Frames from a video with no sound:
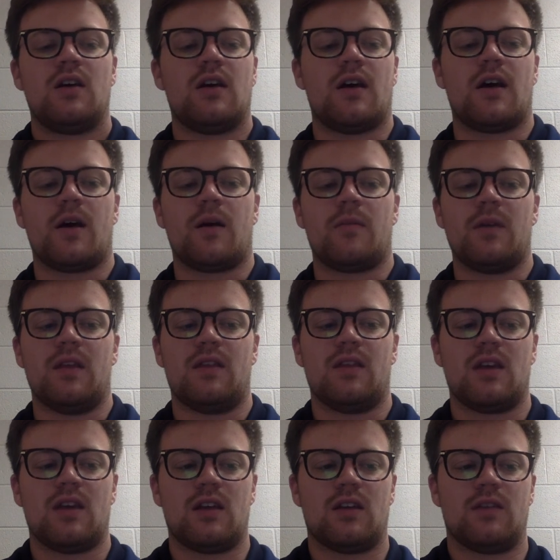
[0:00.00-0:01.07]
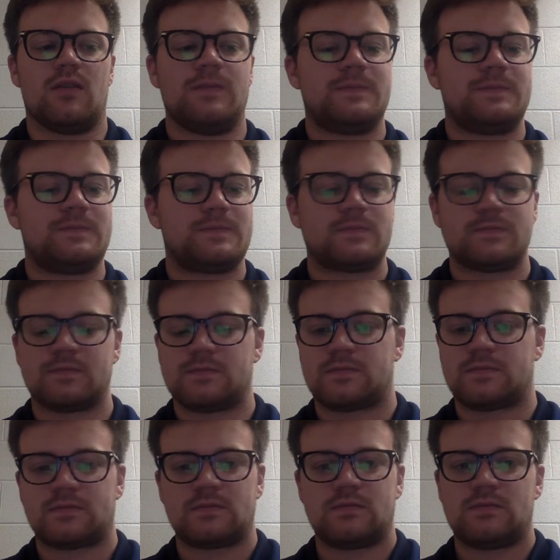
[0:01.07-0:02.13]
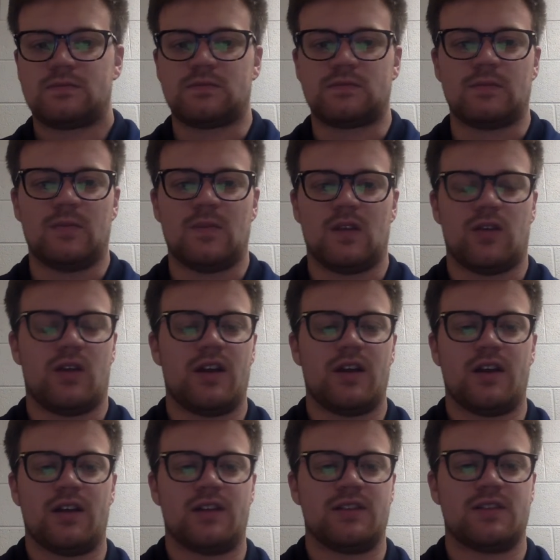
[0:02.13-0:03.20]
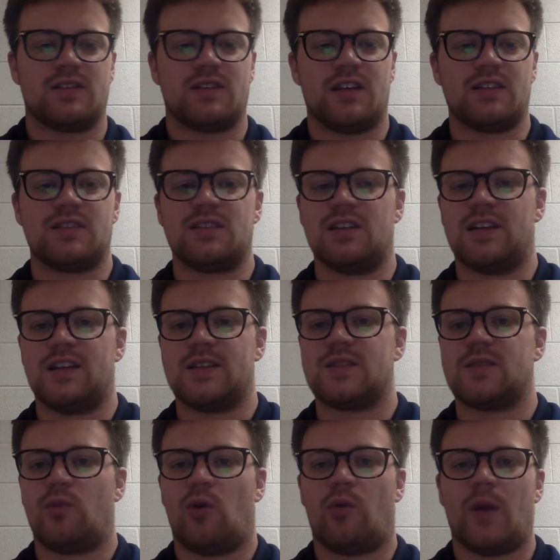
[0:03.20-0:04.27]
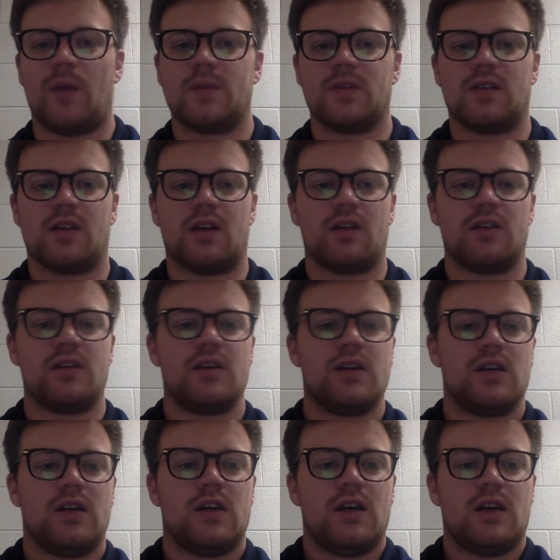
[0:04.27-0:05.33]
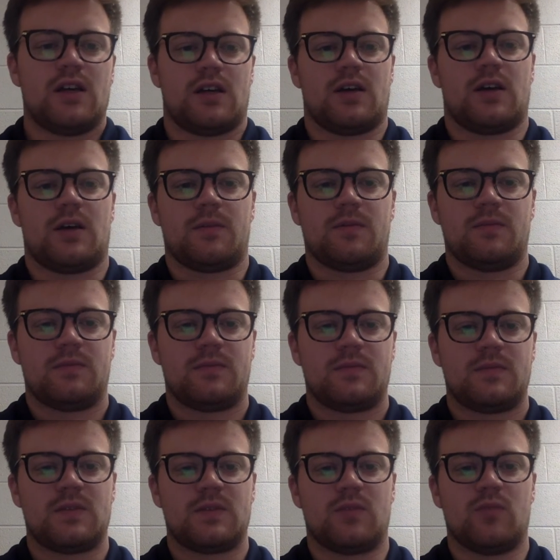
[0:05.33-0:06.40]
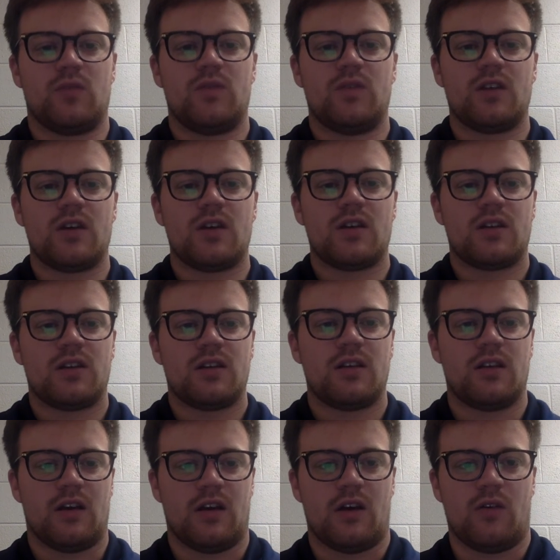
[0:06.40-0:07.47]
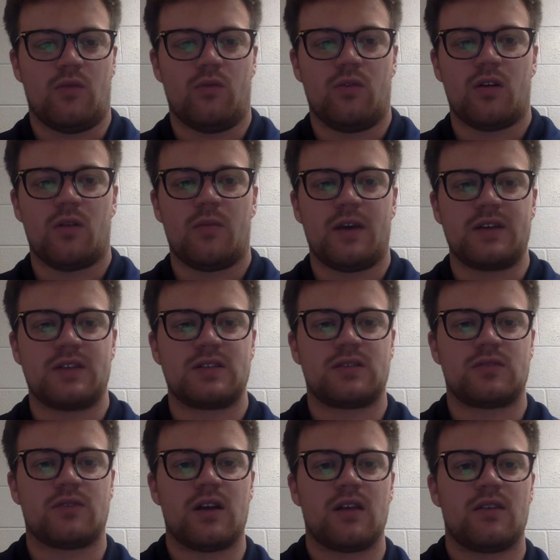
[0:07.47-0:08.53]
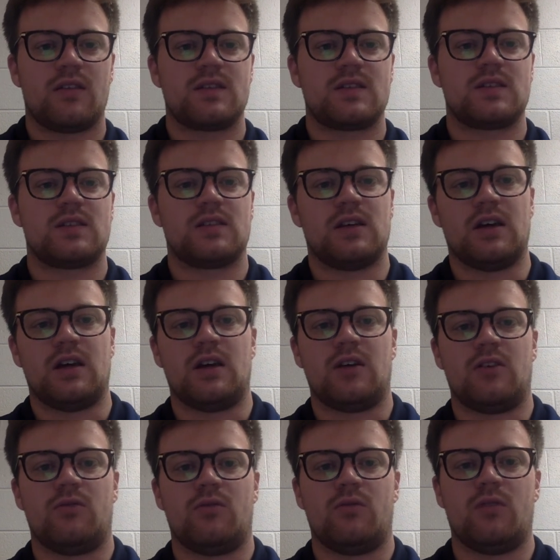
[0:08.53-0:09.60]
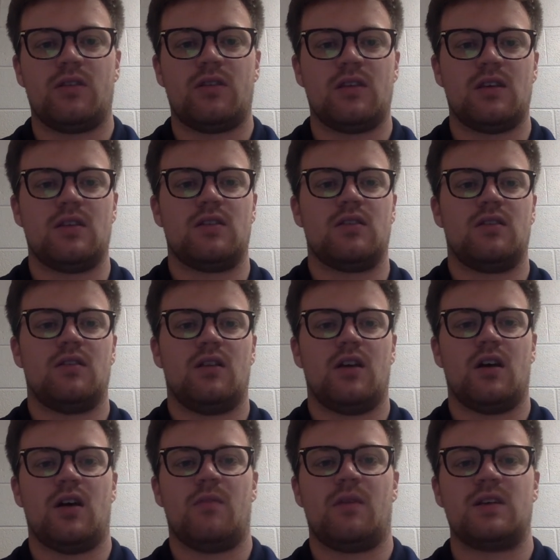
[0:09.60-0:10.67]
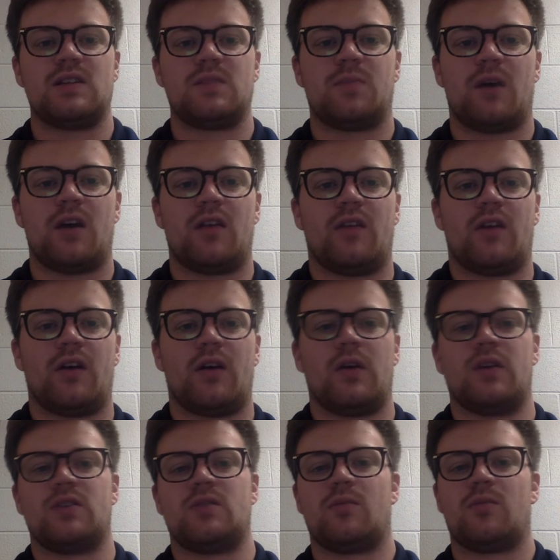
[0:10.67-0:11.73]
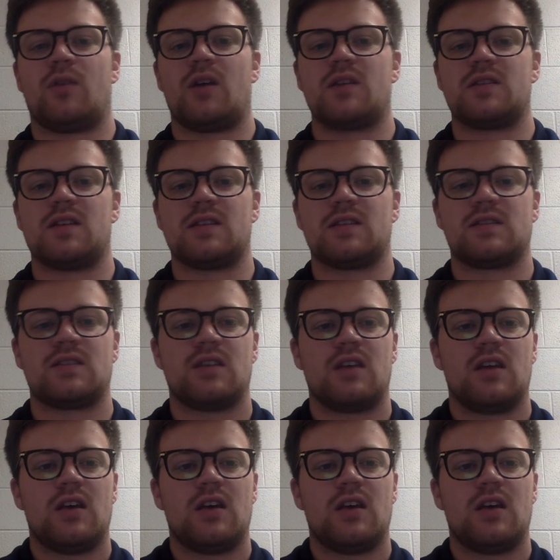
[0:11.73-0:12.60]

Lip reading: And then, I just need to get some more reps in there. So moving on, what are my strengths within my spine evaluation process?